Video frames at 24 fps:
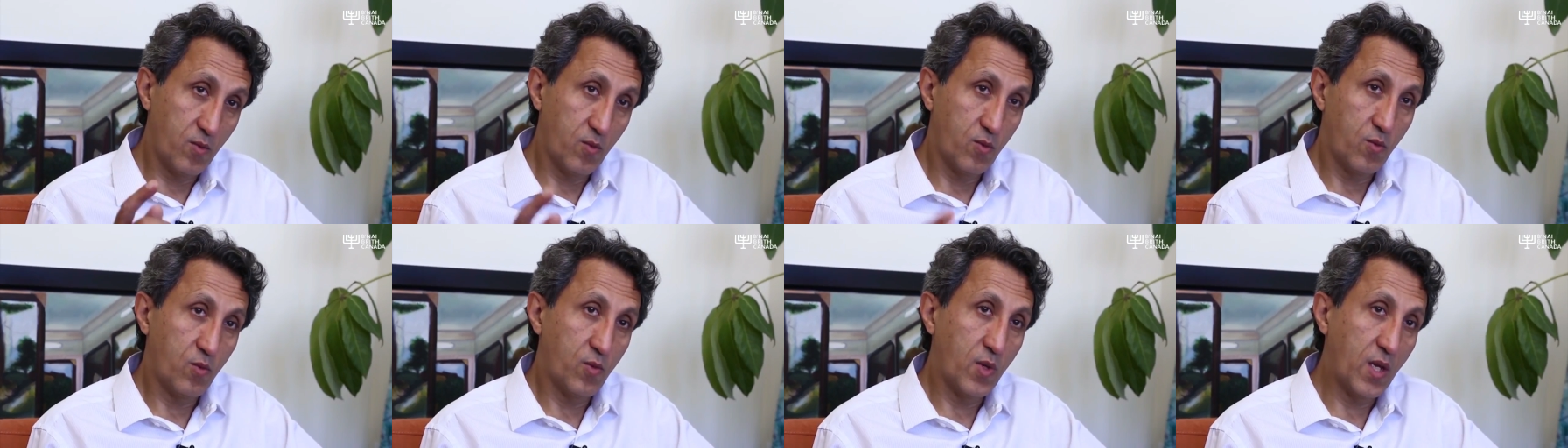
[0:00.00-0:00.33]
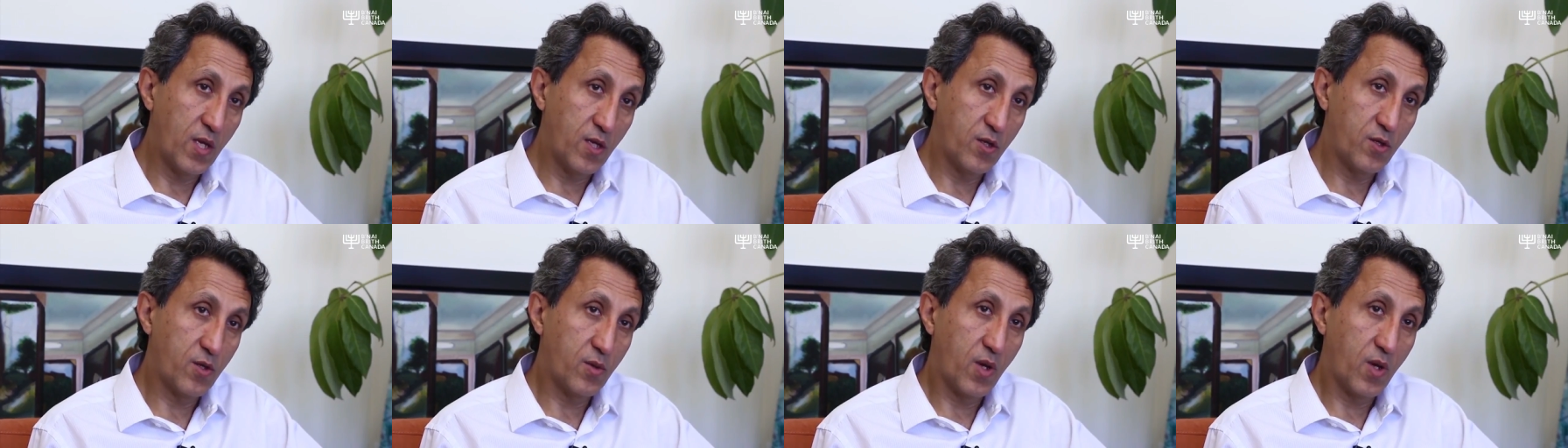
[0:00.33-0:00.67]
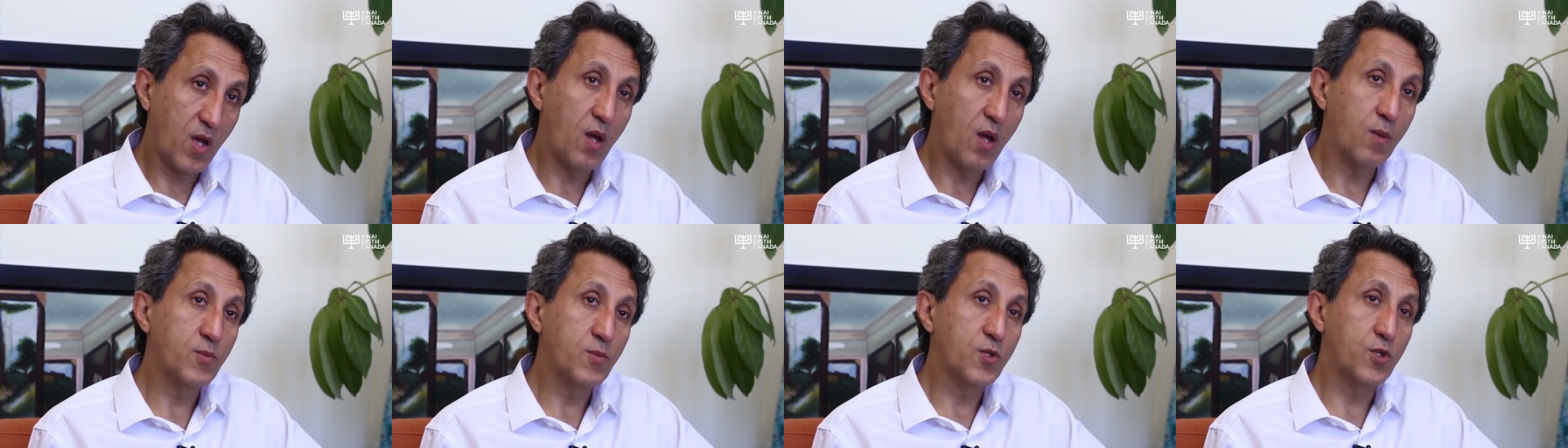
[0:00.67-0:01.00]
when it
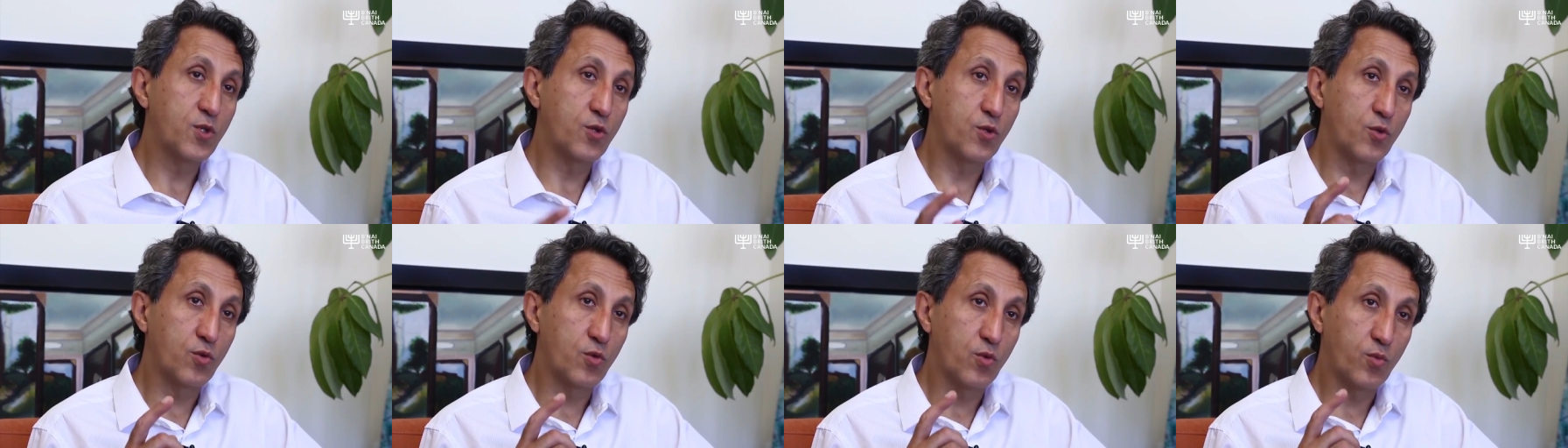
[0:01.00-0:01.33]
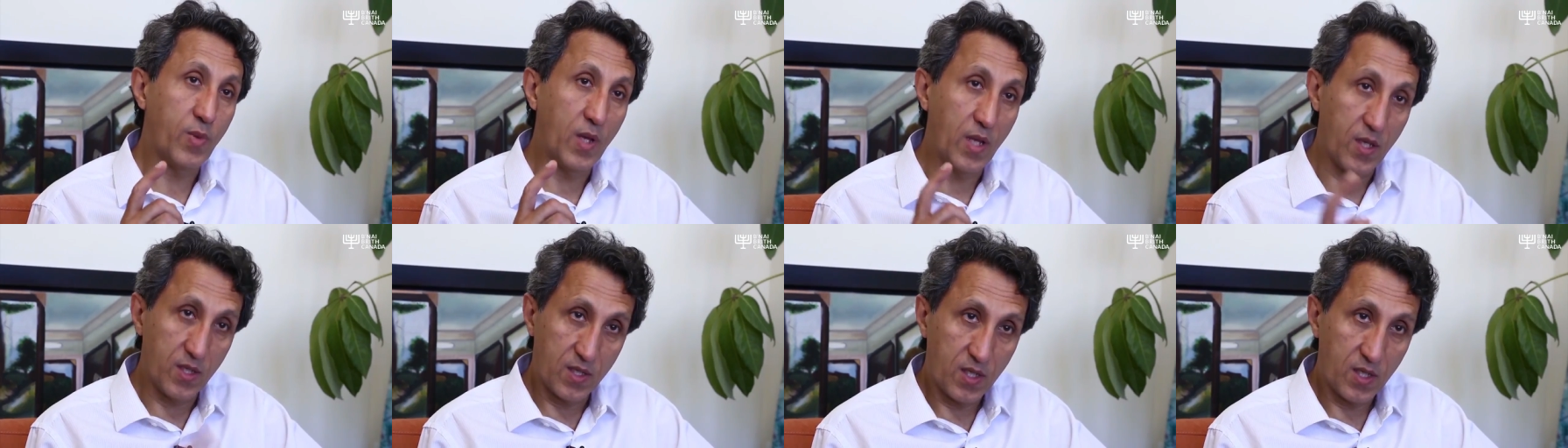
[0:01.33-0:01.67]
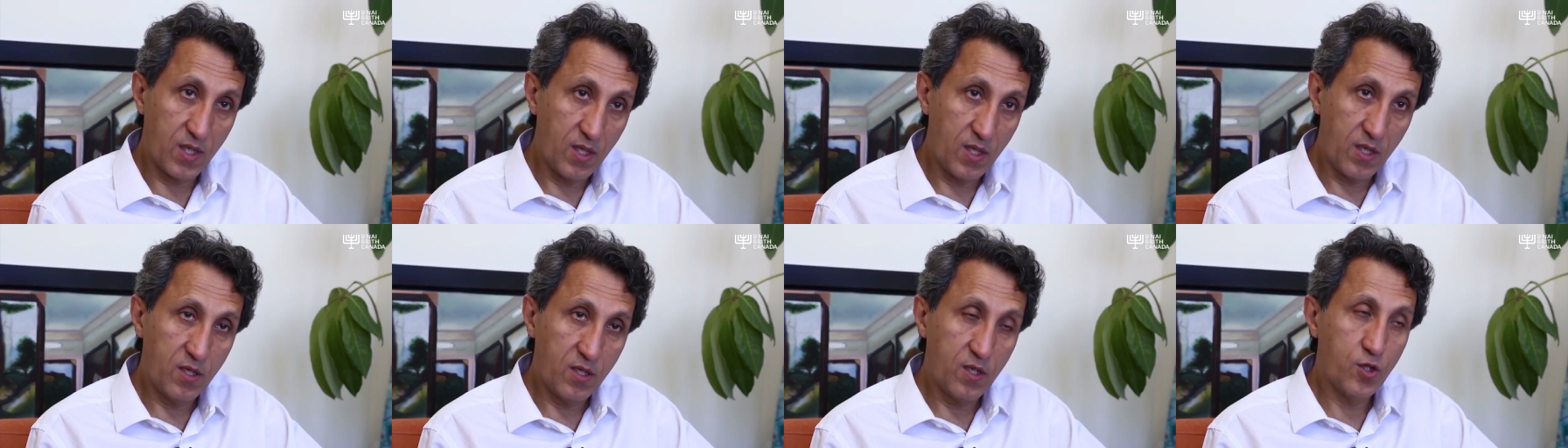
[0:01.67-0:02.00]
comes to
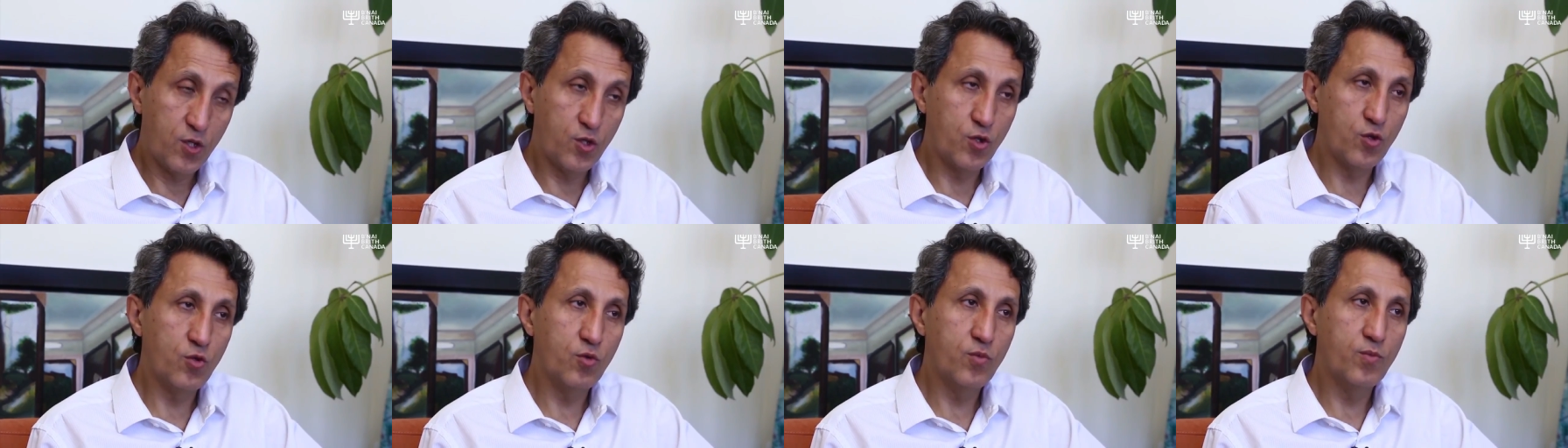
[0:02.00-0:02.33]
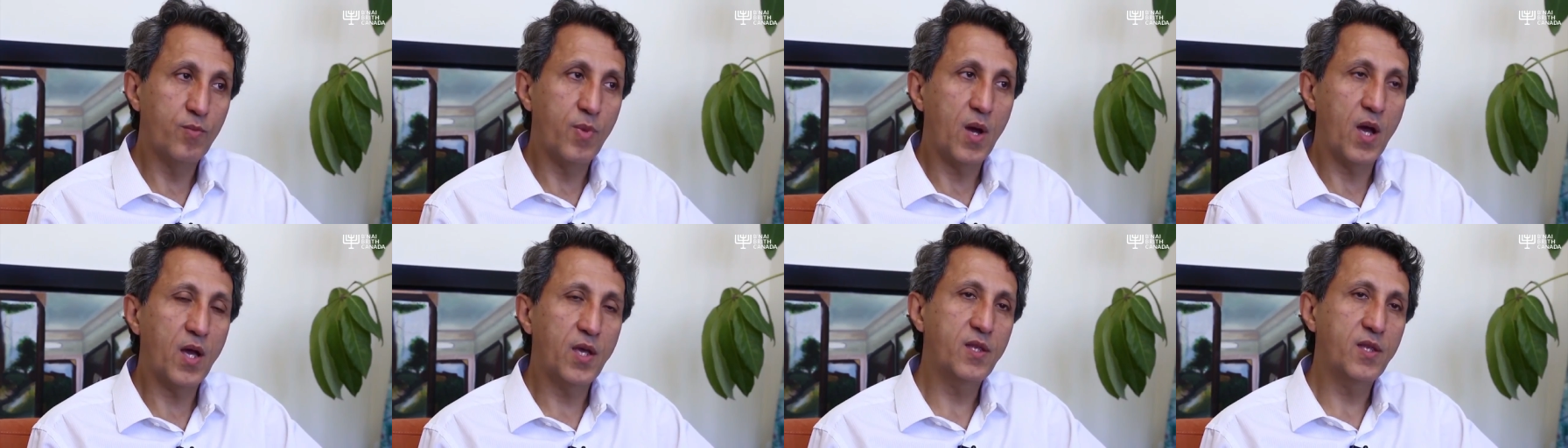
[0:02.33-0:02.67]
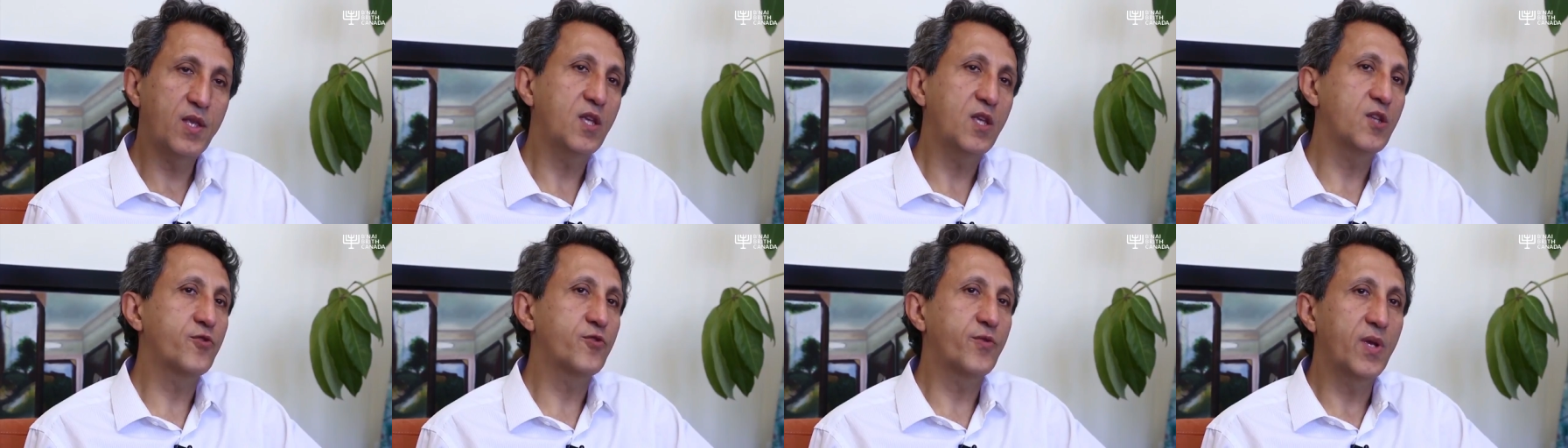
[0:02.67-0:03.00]
Palestinian issue by
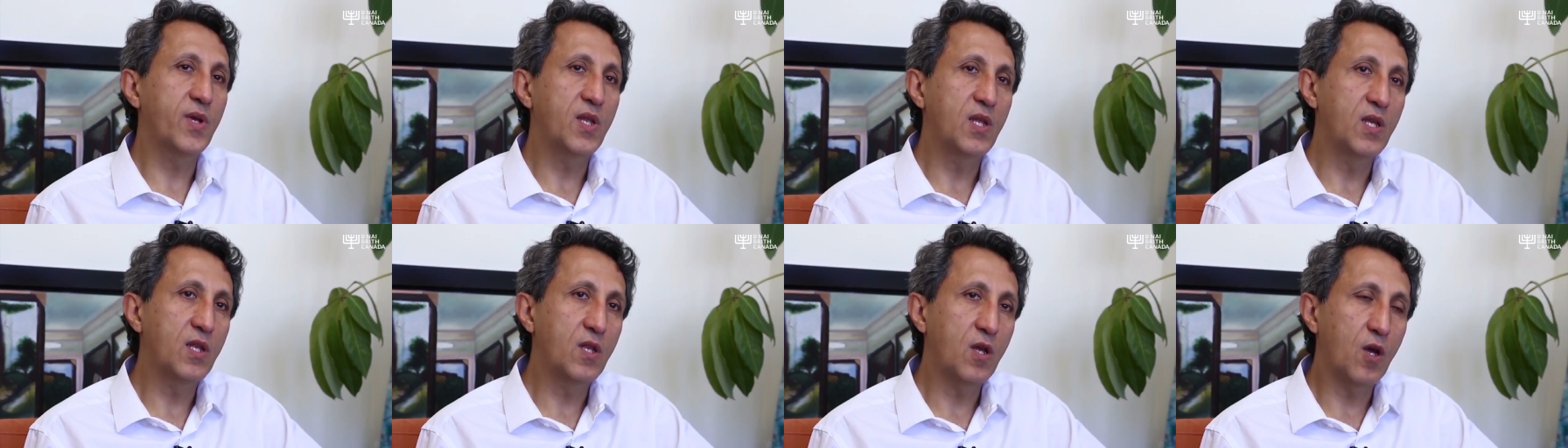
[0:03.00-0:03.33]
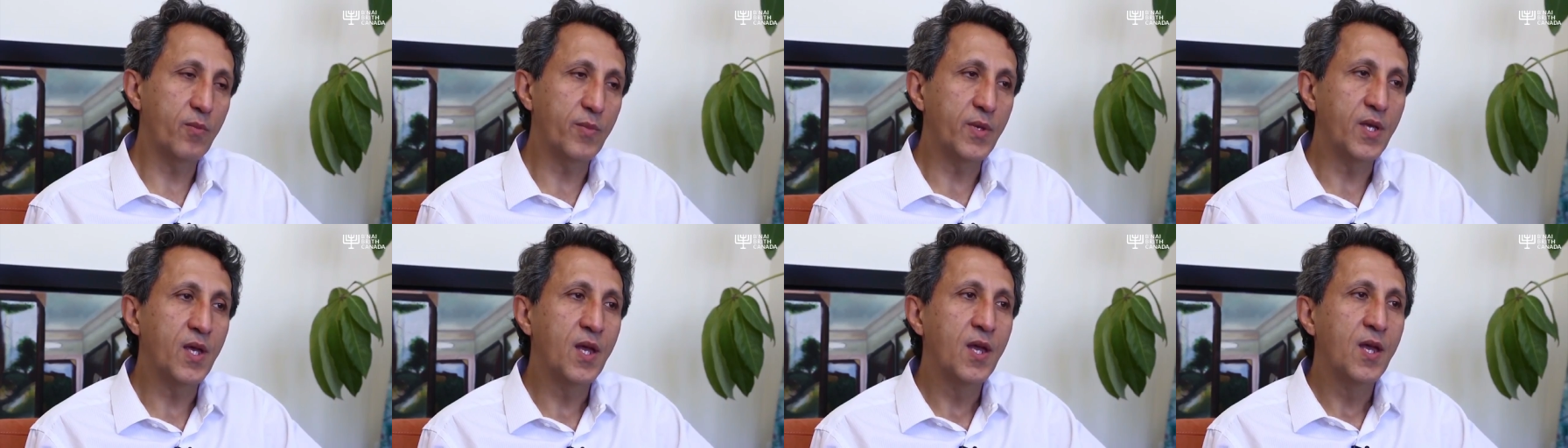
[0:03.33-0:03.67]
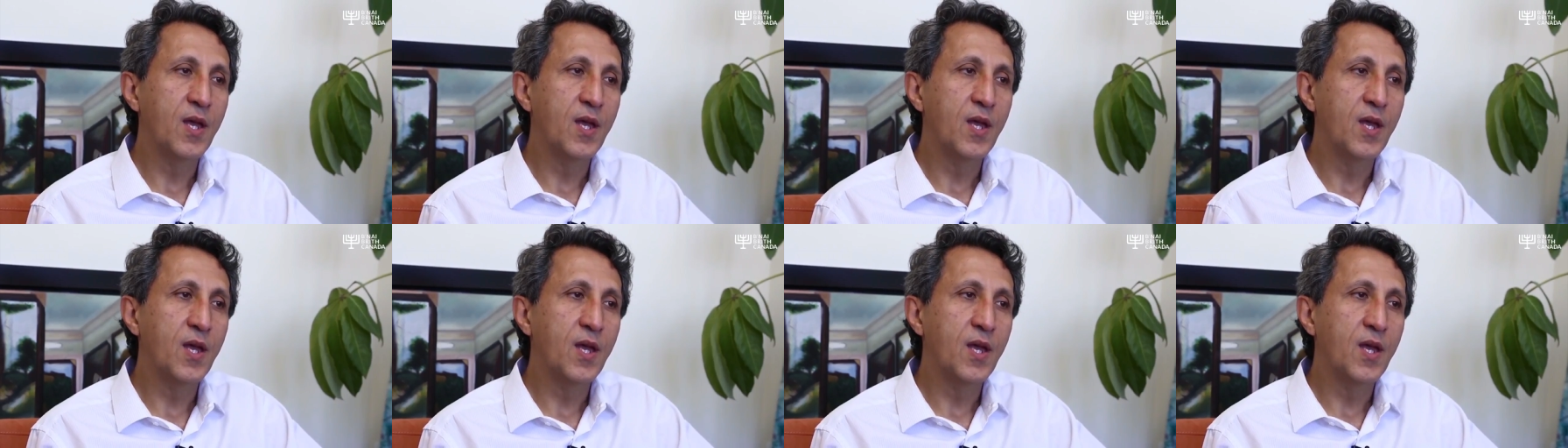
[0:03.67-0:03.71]
the Israeli lobby.